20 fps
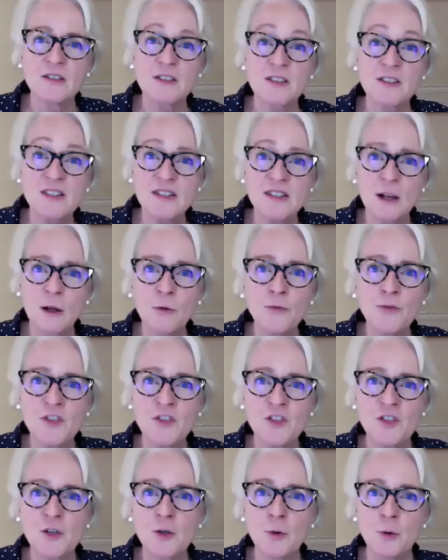
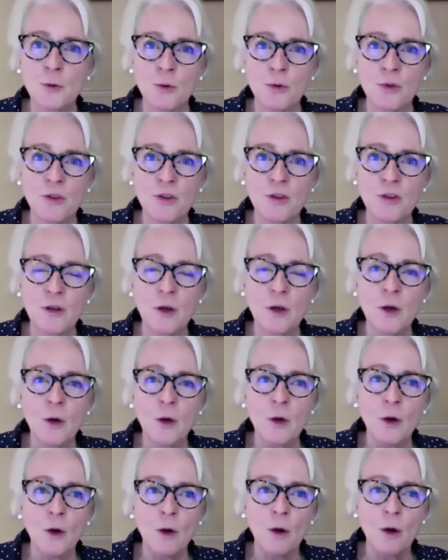self-soothe
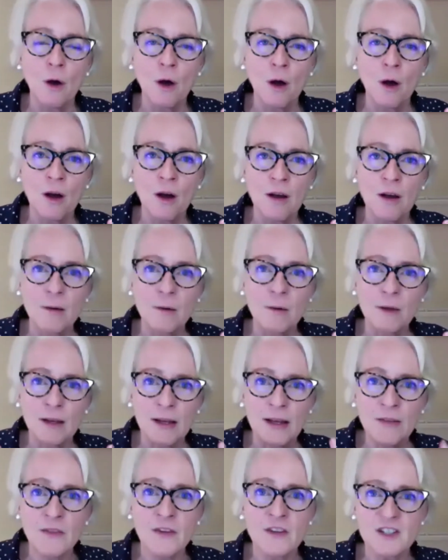
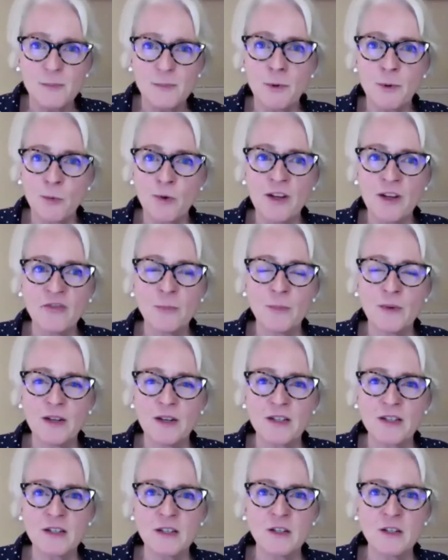in this
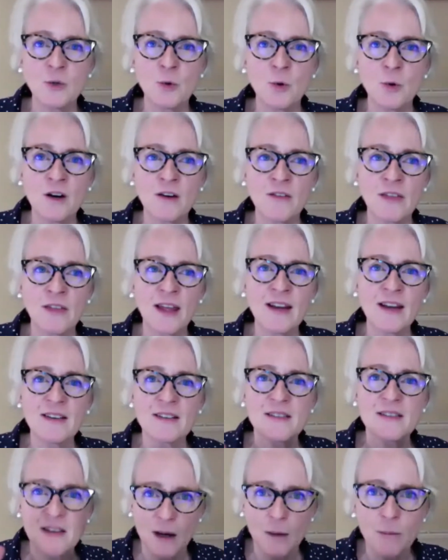bereavement, you are
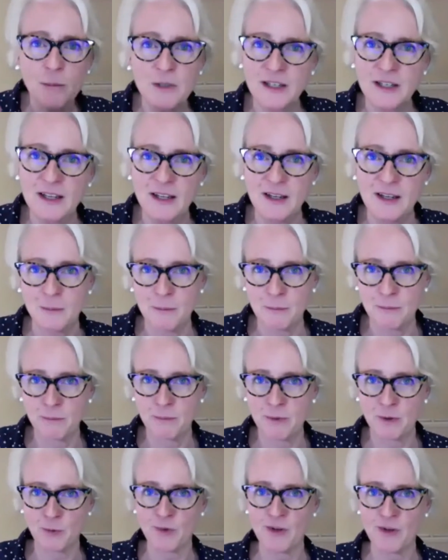then doubly
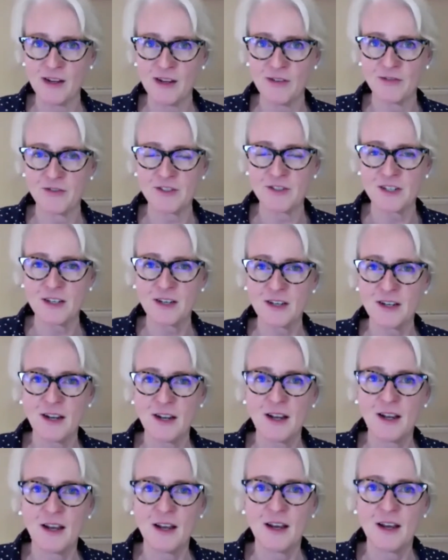bereaved.
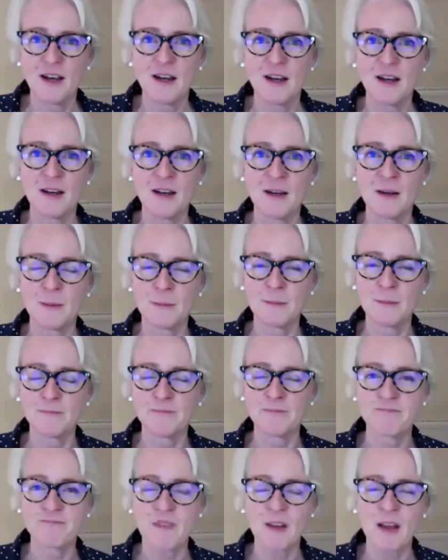
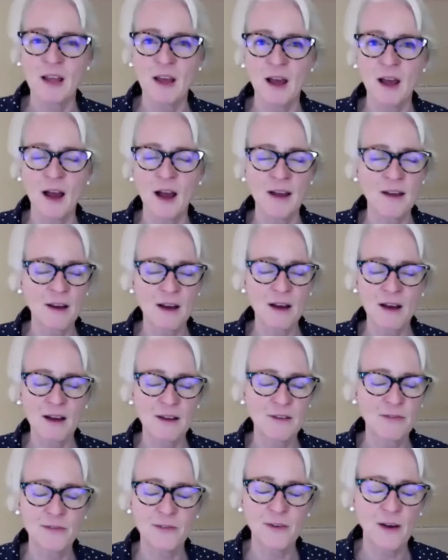I
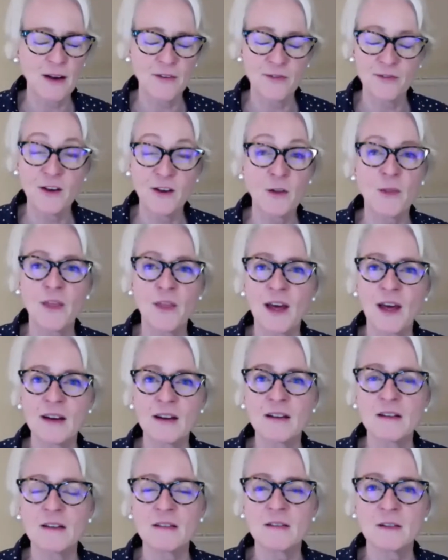felt that
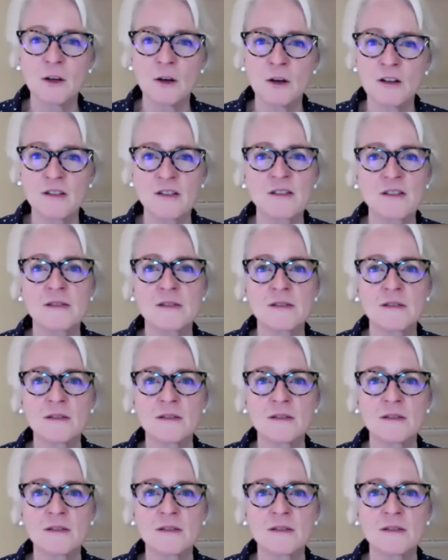loss,